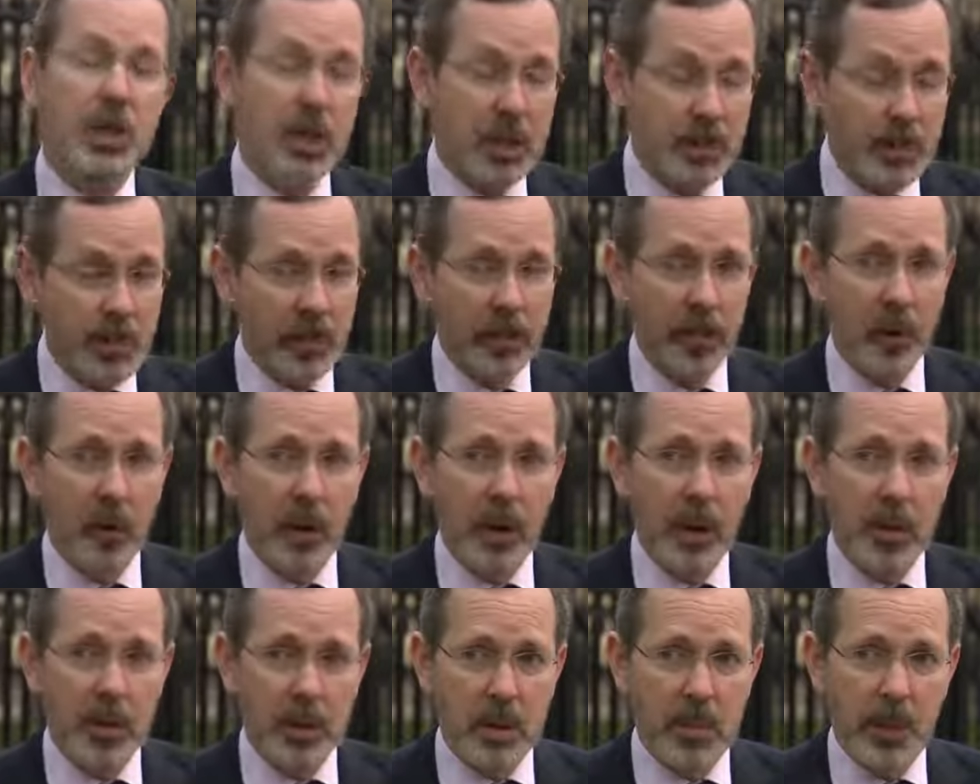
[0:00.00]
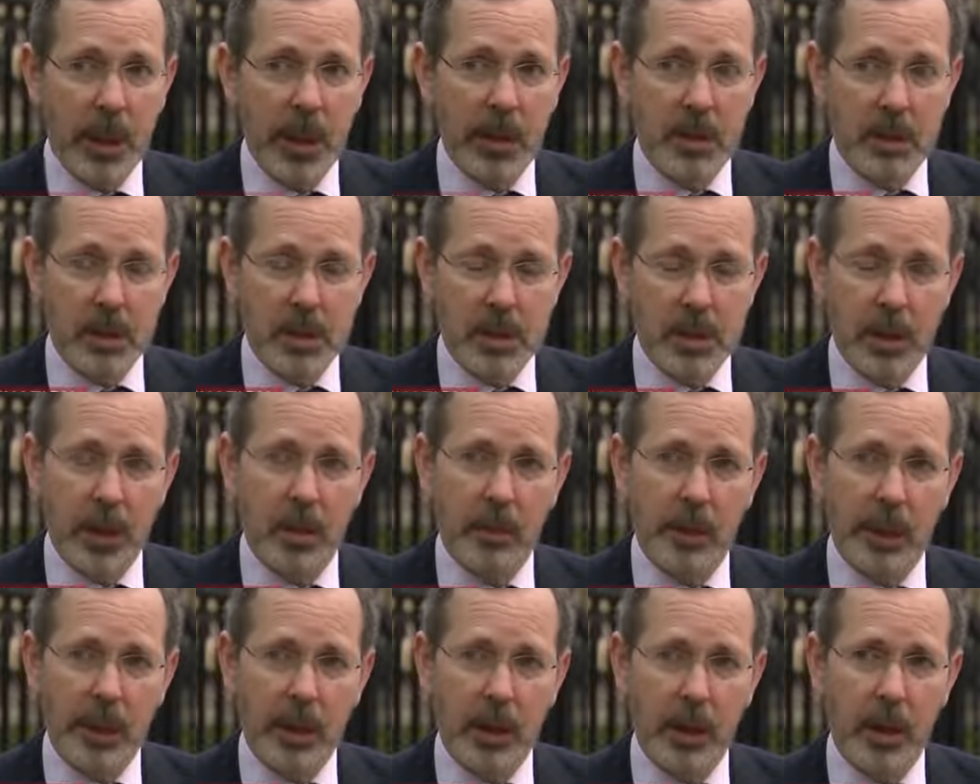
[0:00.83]
just before I was about to tell
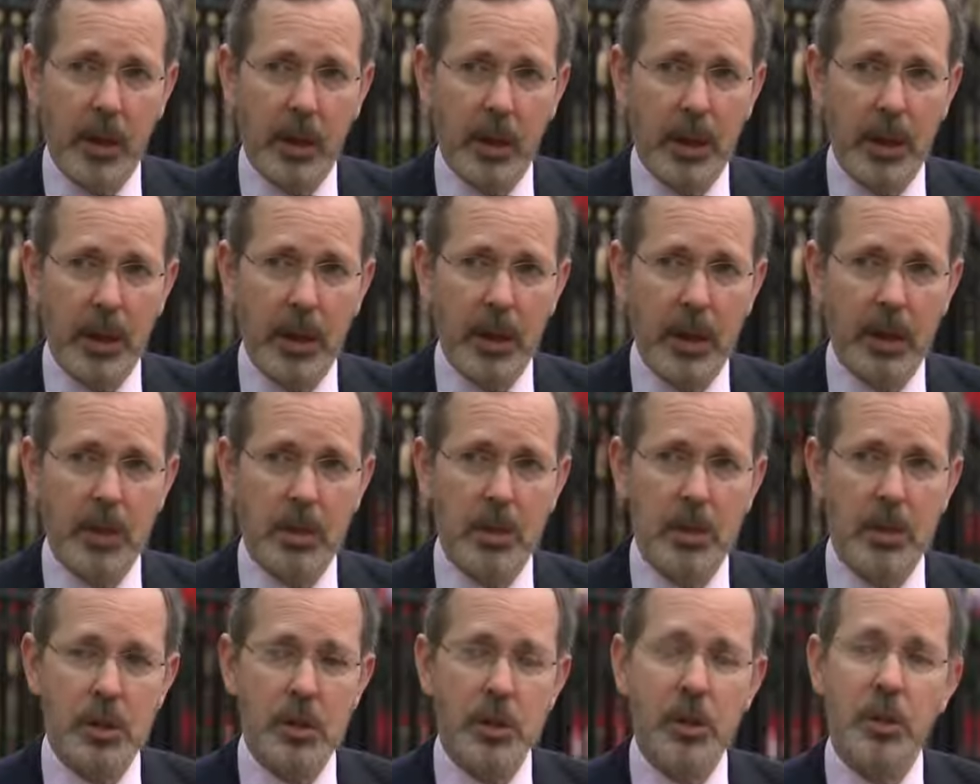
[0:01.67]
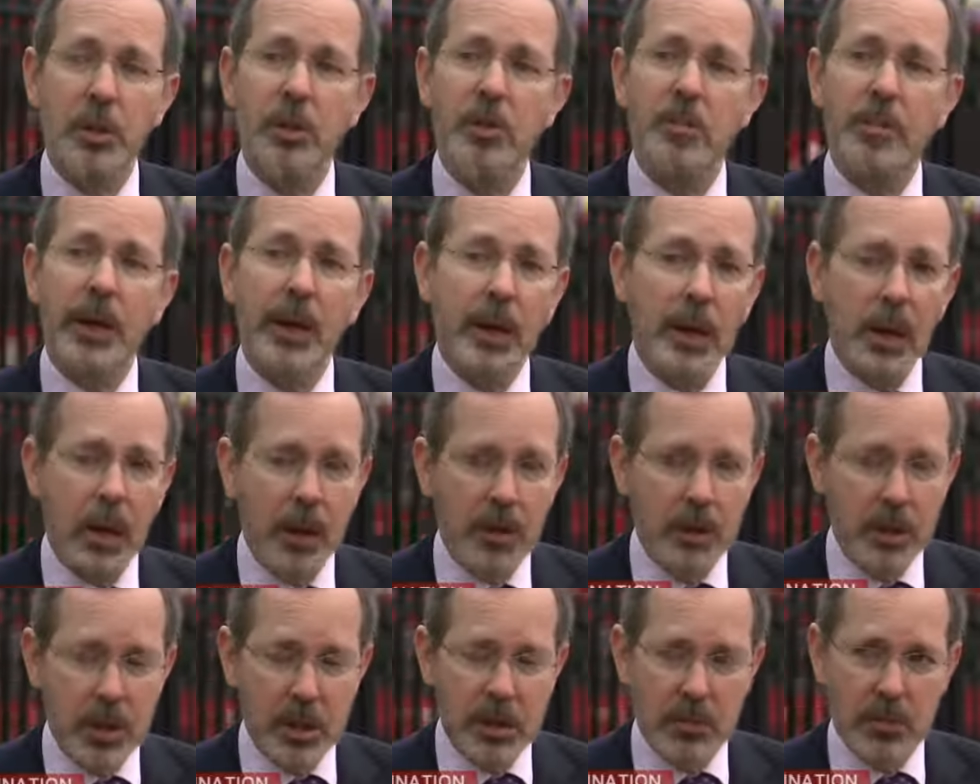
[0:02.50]
my colleagues, two of my
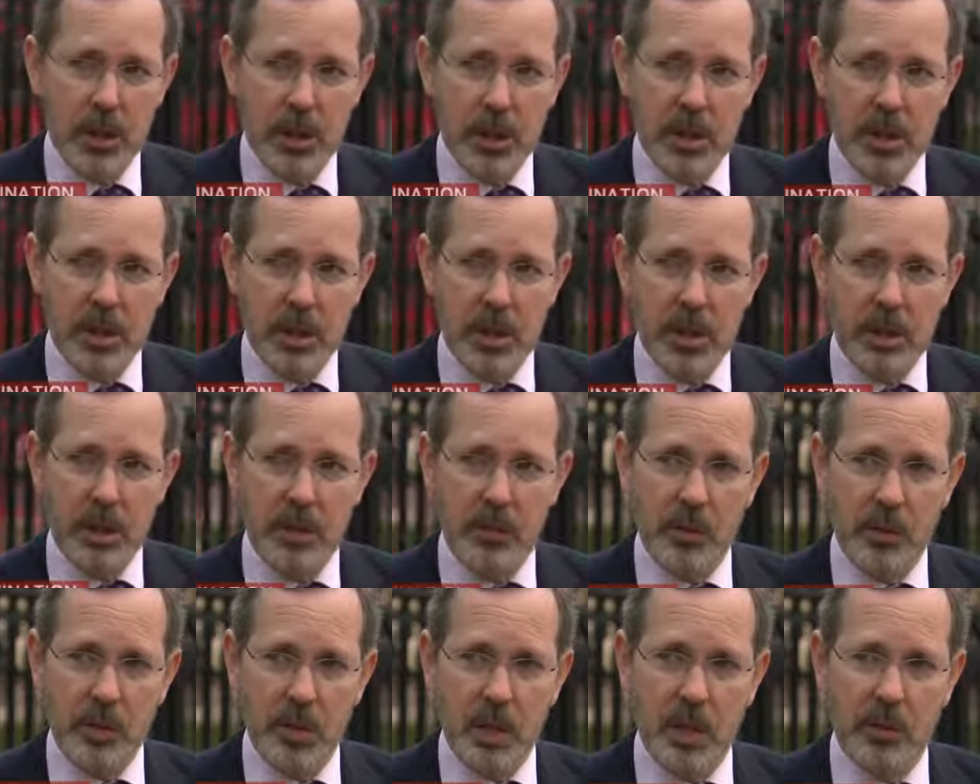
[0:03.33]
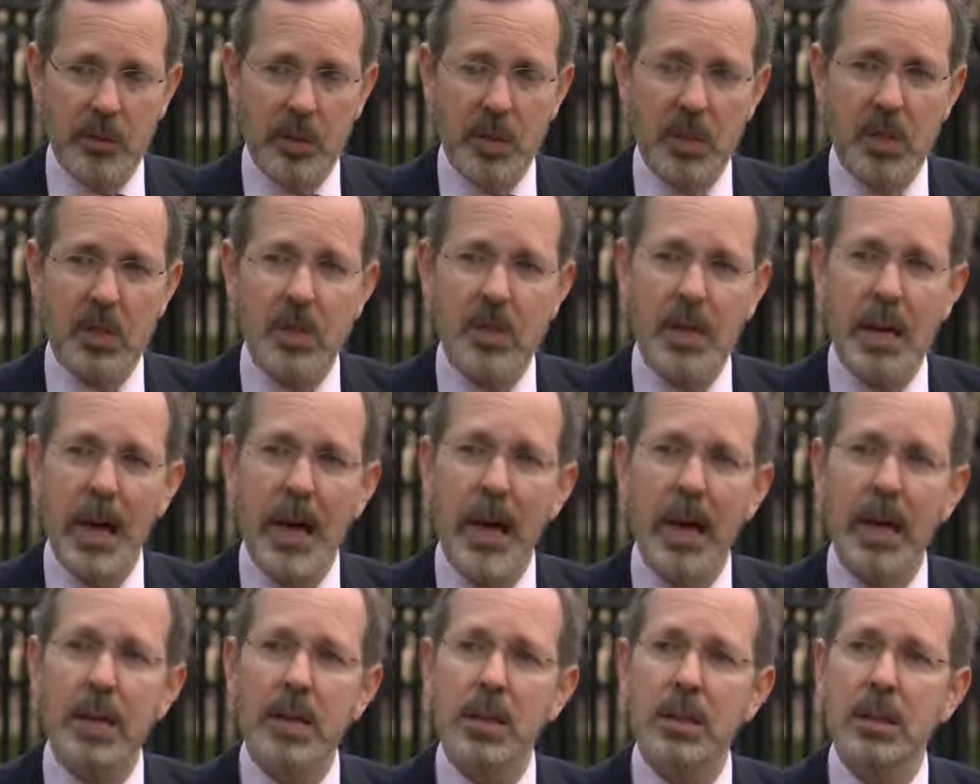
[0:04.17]
closest friends in the civil service
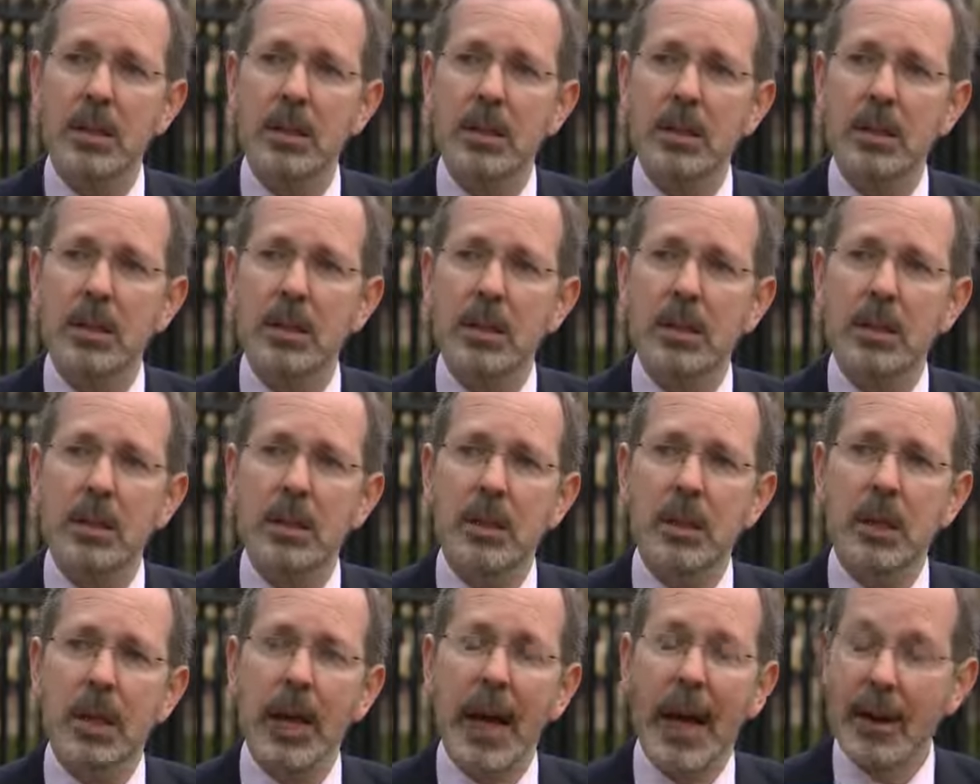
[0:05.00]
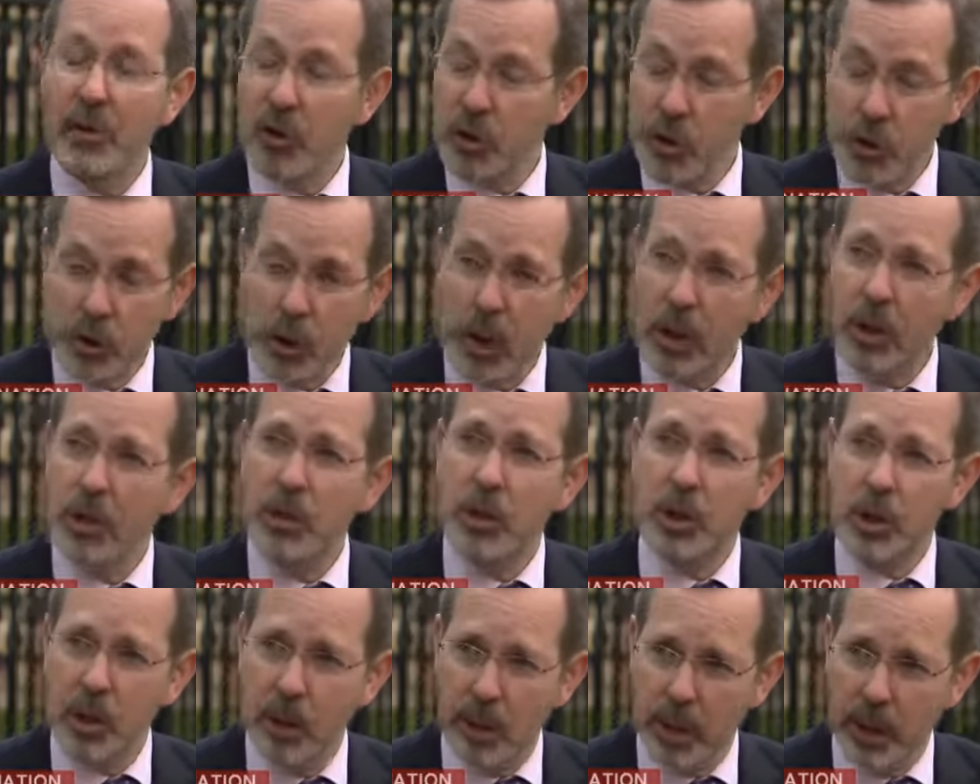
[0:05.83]
said, "Andrew,
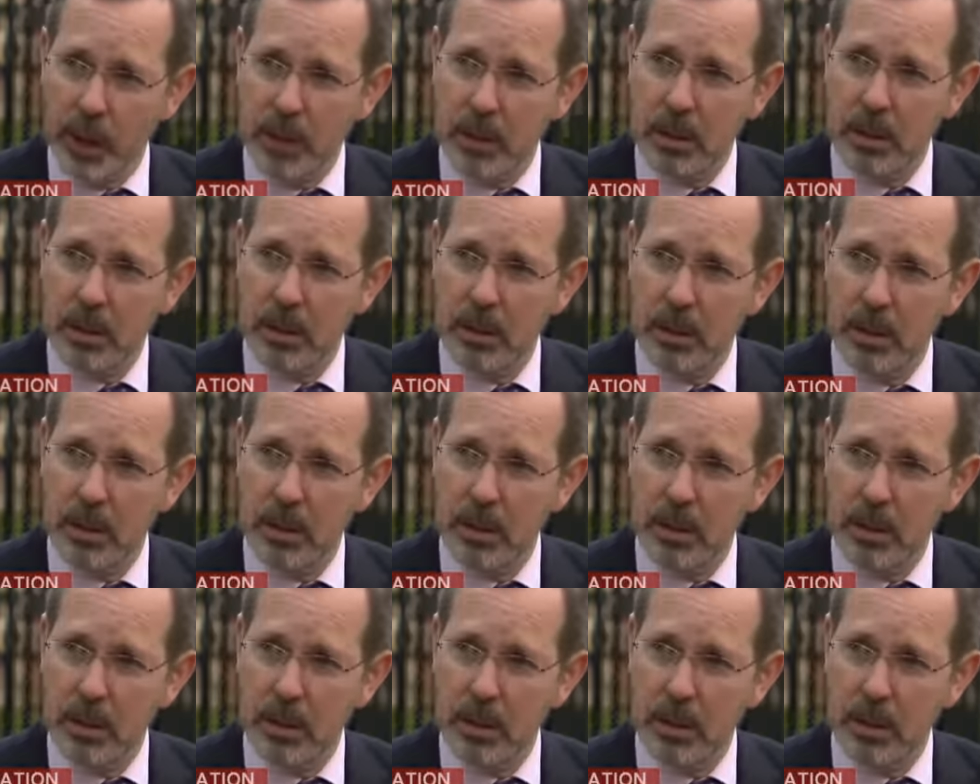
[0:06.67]
don't do it.